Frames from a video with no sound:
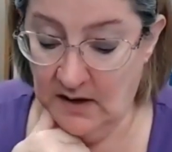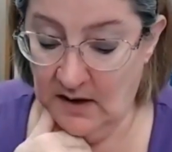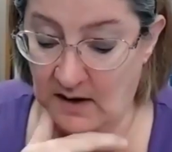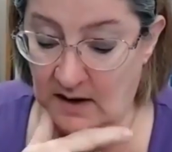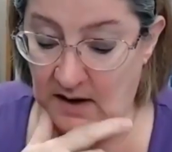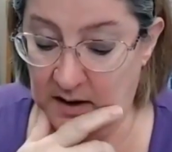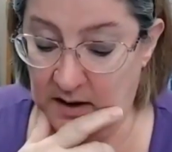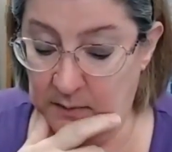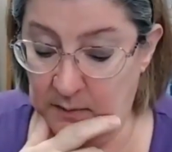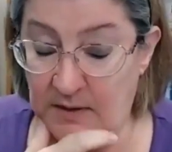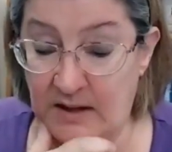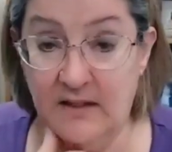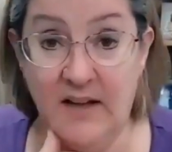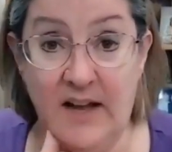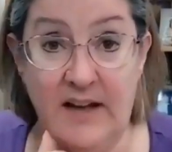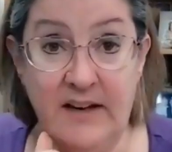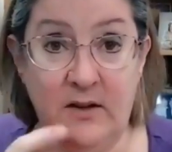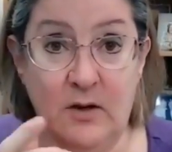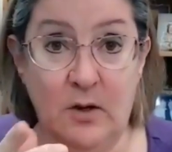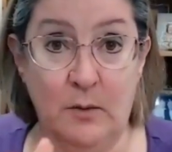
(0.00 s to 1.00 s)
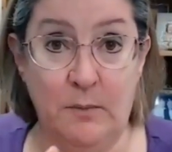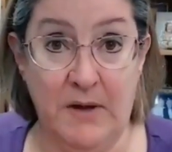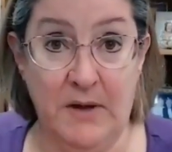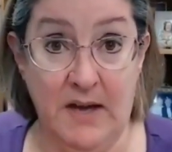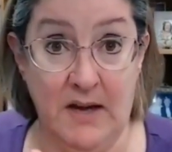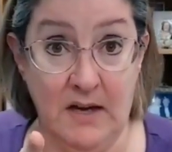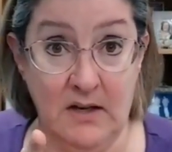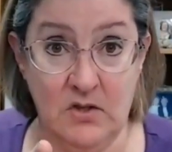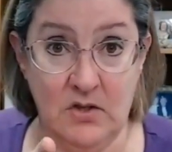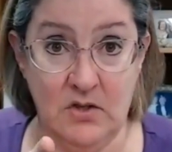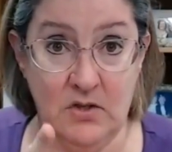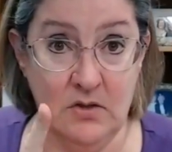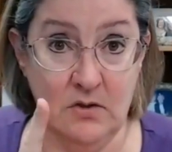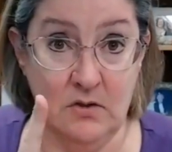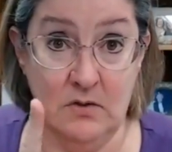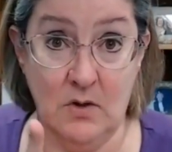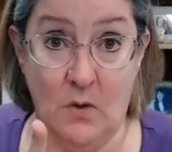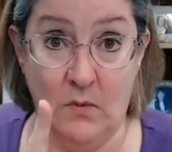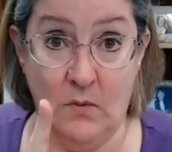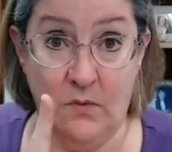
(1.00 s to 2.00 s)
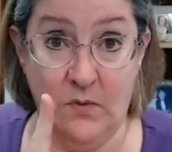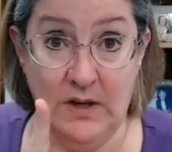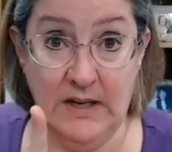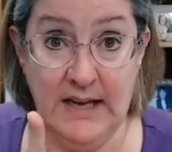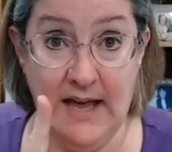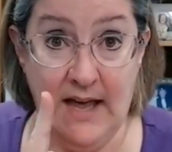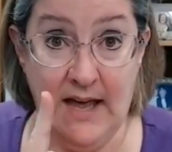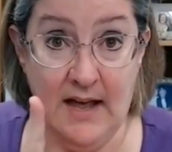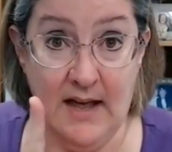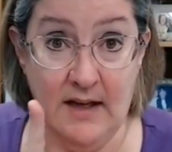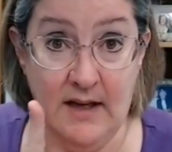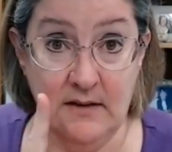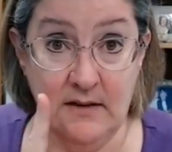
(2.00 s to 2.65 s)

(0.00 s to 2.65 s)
And like her page too, don't forget.